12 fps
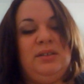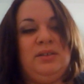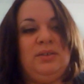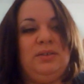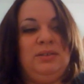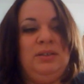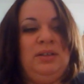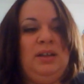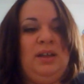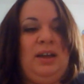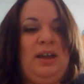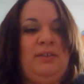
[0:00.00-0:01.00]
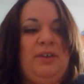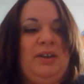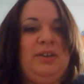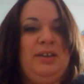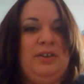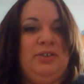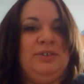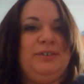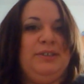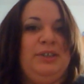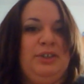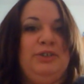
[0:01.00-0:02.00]
till I've had years
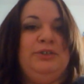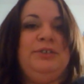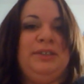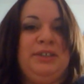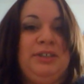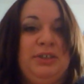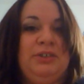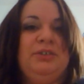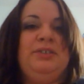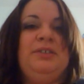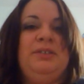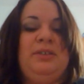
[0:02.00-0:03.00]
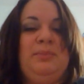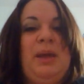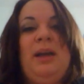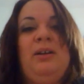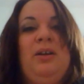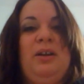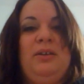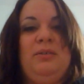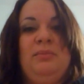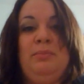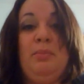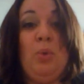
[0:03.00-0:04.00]
and years and years to pack
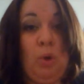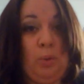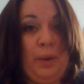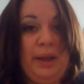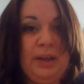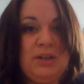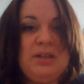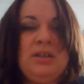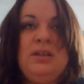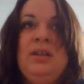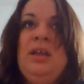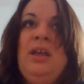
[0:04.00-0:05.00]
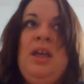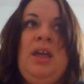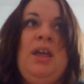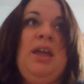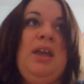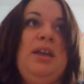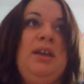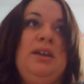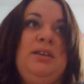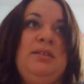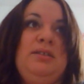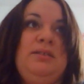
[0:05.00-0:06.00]
on more weight
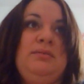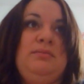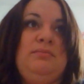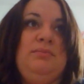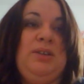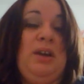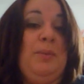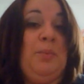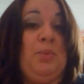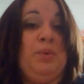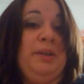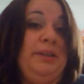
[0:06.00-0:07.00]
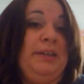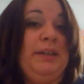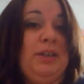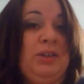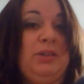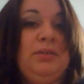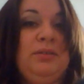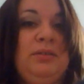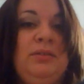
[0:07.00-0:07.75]
and become really ill.